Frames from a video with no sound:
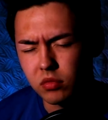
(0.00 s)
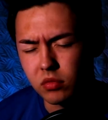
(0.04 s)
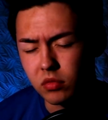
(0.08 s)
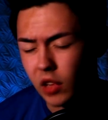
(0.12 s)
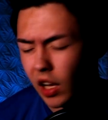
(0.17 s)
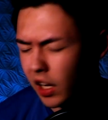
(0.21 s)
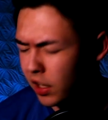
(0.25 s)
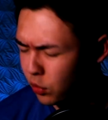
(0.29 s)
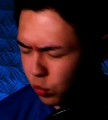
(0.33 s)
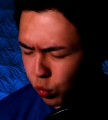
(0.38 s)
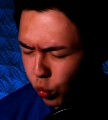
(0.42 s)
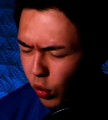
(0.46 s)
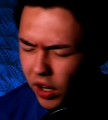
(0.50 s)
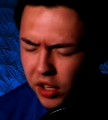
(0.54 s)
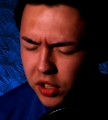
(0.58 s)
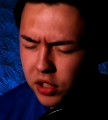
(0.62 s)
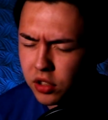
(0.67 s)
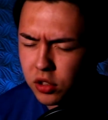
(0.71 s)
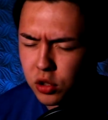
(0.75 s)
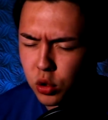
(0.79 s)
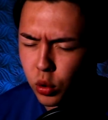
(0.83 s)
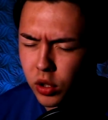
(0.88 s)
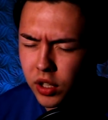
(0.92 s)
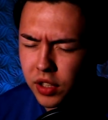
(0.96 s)
not
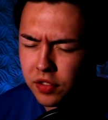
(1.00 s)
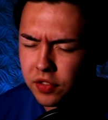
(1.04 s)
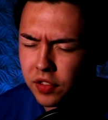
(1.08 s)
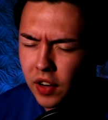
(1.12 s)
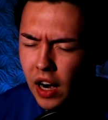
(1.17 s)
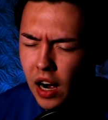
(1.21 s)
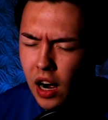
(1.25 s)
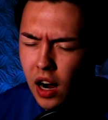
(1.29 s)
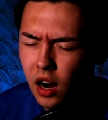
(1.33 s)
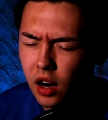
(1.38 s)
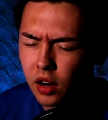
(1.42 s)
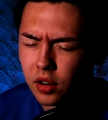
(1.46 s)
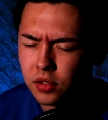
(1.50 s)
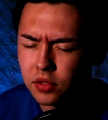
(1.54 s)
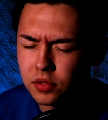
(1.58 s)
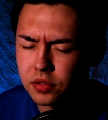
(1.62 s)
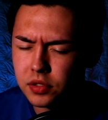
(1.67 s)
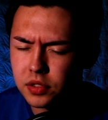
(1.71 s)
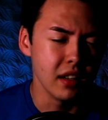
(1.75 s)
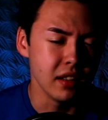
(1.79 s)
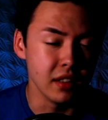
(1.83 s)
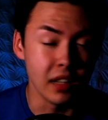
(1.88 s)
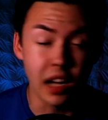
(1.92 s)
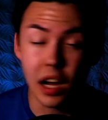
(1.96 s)

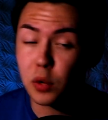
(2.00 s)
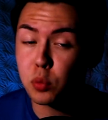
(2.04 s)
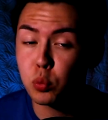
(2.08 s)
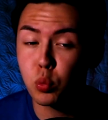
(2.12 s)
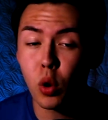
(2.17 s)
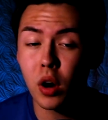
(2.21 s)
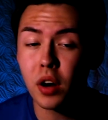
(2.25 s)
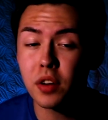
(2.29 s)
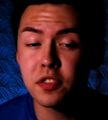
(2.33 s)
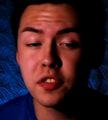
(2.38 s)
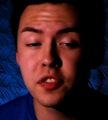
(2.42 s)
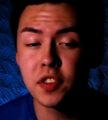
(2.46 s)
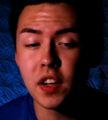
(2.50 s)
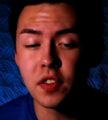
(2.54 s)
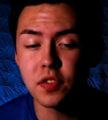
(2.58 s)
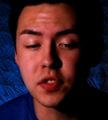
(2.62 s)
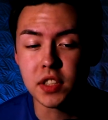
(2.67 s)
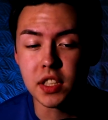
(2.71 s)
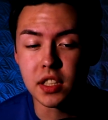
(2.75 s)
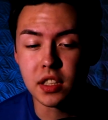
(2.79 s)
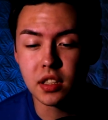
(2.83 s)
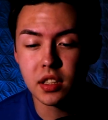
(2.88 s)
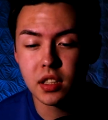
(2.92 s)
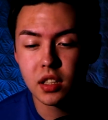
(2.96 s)
125, not
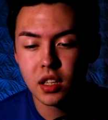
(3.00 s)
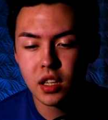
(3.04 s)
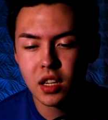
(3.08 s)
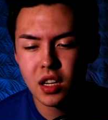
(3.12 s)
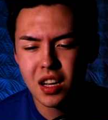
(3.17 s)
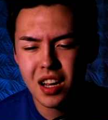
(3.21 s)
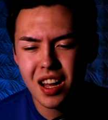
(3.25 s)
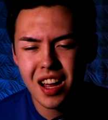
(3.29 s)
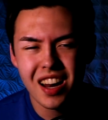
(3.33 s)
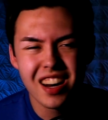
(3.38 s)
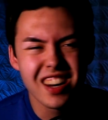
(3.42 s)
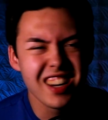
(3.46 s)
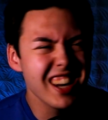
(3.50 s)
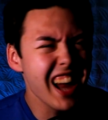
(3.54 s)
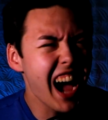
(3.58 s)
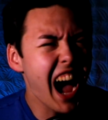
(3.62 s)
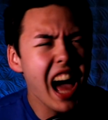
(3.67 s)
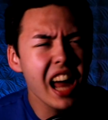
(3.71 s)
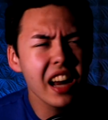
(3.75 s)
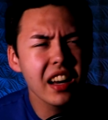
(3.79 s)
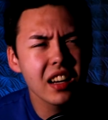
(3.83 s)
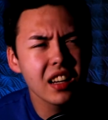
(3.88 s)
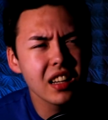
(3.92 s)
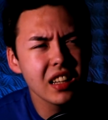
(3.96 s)
150,
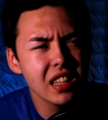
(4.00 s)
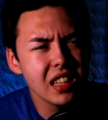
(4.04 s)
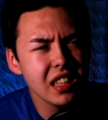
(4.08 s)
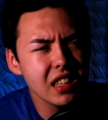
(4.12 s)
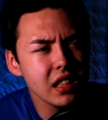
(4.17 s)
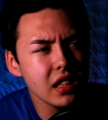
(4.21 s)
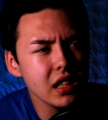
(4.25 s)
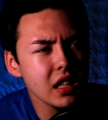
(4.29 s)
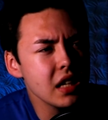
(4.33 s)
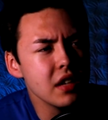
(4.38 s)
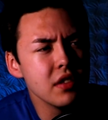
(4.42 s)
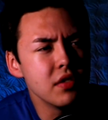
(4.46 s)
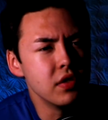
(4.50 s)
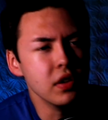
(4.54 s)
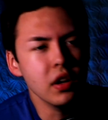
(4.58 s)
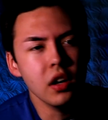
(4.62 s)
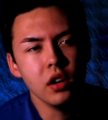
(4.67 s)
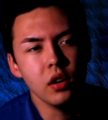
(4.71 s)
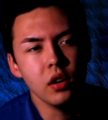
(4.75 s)
not even